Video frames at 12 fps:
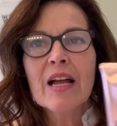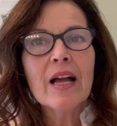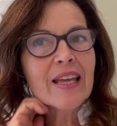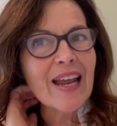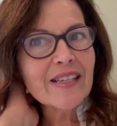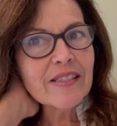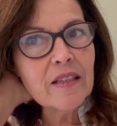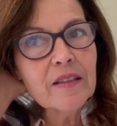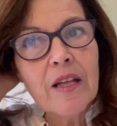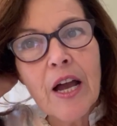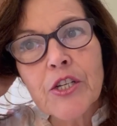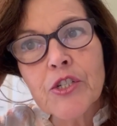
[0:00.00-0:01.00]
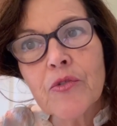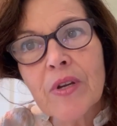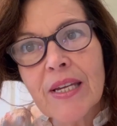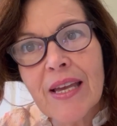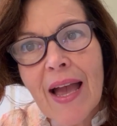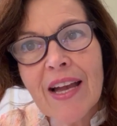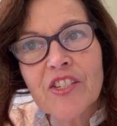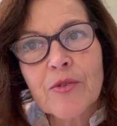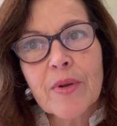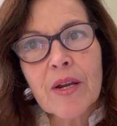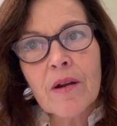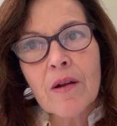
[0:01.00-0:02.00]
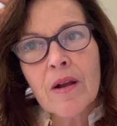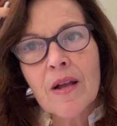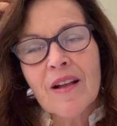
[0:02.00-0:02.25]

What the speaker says: It has a luxury cashmere